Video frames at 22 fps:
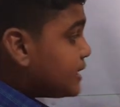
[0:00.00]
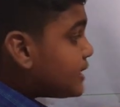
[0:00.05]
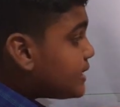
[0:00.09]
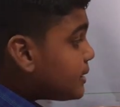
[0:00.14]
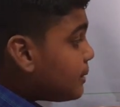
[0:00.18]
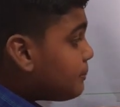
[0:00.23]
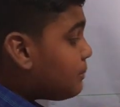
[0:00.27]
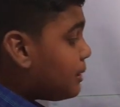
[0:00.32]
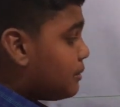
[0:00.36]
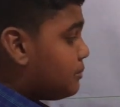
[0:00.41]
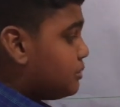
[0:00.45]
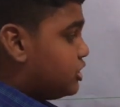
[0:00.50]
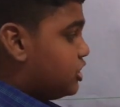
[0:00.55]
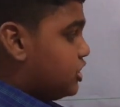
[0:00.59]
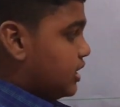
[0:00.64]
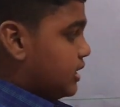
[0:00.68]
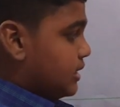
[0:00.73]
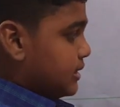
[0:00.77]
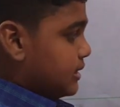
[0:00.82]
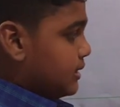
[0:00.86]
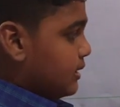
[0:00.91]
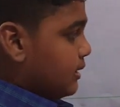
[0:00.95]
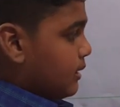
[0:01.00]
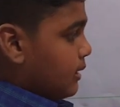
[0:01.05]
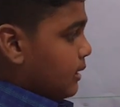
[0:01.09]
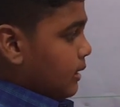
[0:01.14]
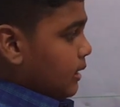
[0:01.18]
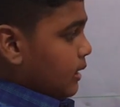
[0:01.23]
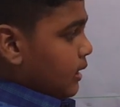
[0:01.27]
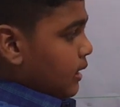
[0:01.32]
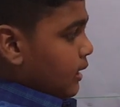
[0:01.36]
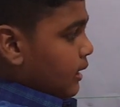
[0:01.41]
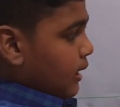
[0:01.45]
simple machines?
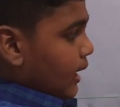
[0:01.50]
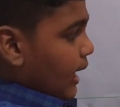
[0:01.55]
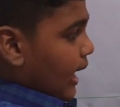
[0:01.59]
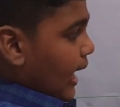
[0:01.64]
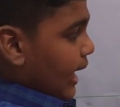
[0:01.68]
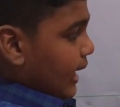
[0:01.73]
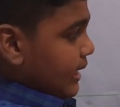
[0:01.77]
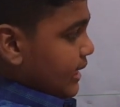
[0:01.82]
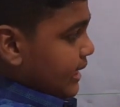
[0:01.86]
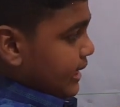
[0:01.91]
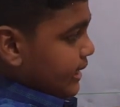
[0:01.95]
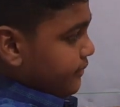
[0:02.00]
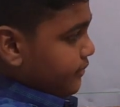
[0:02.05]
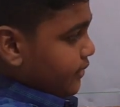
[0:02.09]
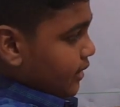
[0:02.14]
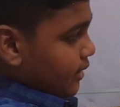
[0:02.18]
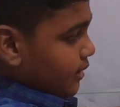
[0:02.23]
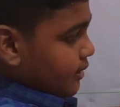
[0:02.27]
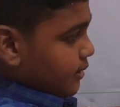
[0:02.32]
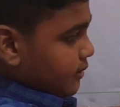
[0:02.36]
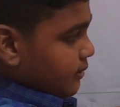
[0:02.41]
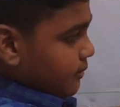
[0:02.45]
A lever,